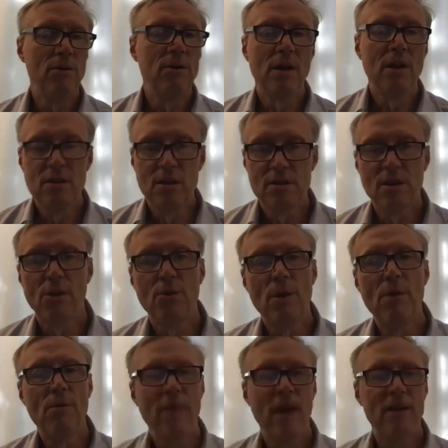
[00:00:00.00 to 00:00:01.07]
can
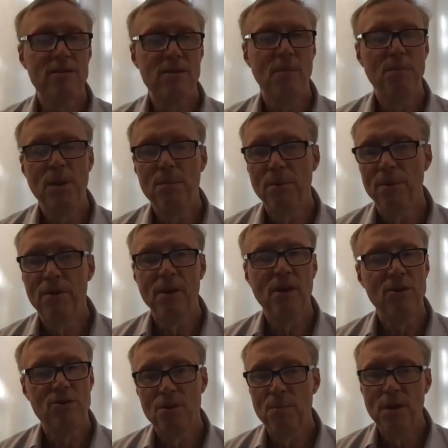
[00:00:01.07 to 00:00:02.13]
disagree with that. Some people think
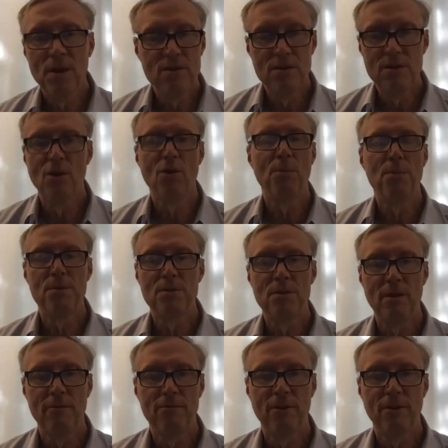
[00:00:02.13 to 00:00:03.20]
it should be a 0%
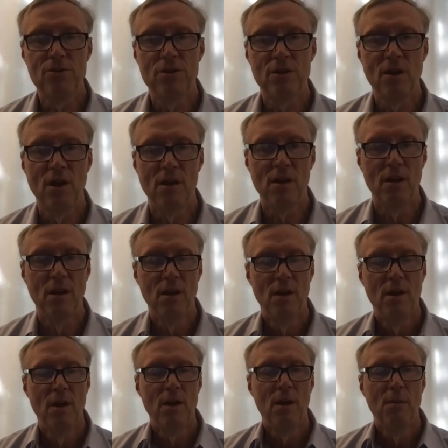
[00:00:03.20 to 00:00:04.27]
inflation target,
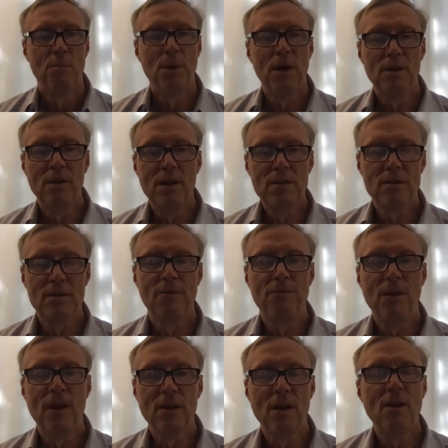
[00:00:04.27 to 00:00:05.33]
but at least the
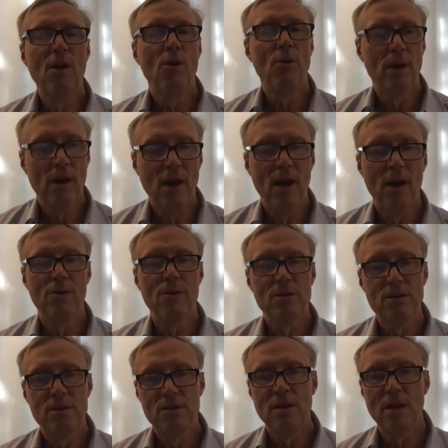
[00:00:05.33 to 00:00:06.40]
Fed can go to
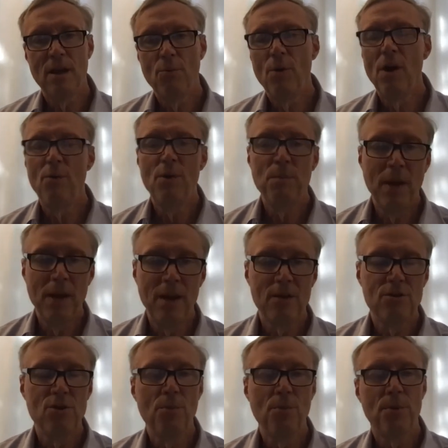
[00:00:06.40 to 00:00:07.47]
Congress and say, well, we made
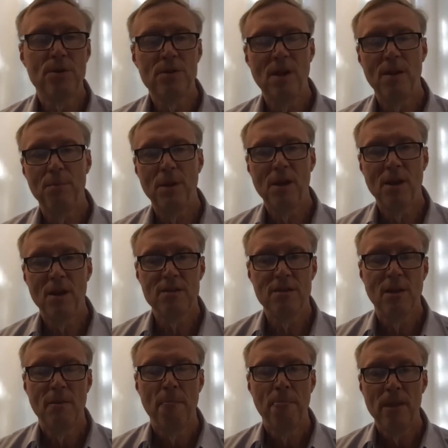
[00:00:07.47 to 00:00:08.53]
it 2% because,
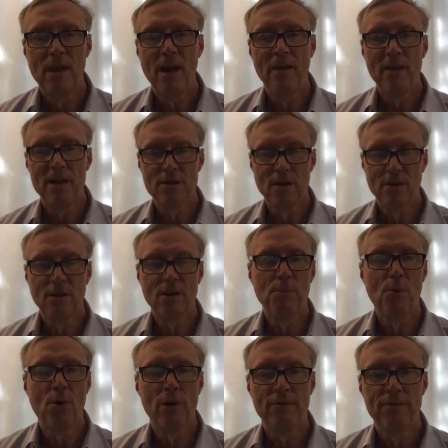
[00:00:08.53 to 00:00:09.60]
yeah, that's a little
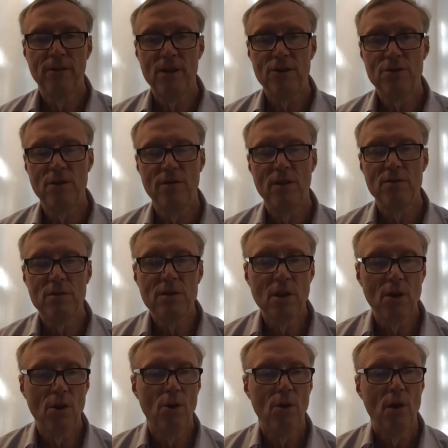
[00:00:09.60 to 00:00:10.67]
more inflation than
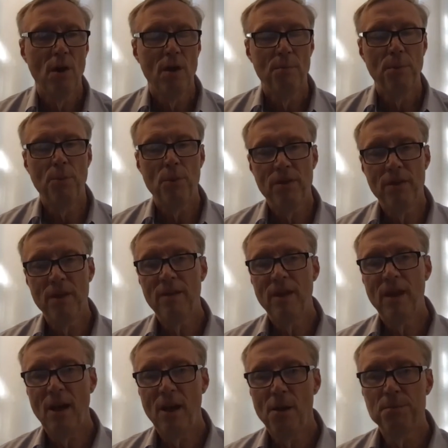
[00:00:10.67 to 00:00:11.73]
0, but we think
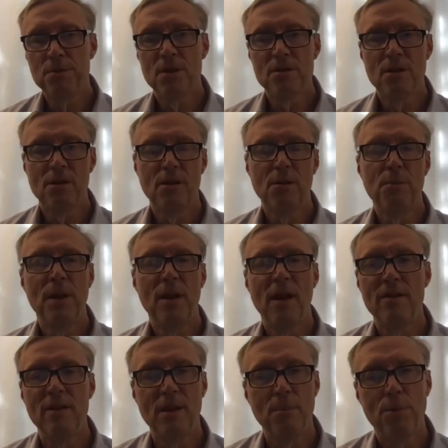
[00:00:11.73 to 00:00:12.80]
that helps us a little bit
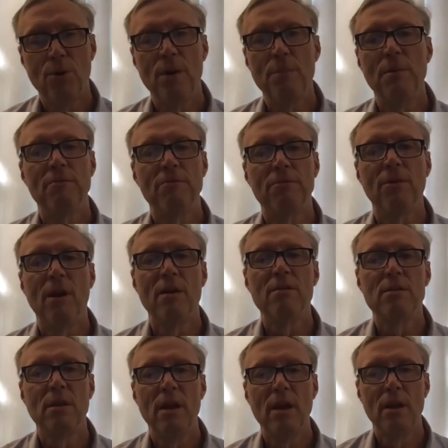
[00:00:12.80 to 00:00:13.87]
on the employment front.
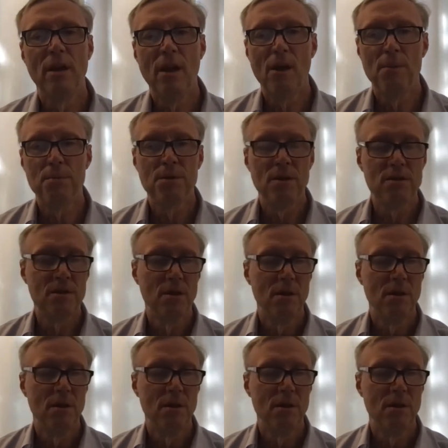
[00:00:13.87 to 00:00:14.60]
And it helps us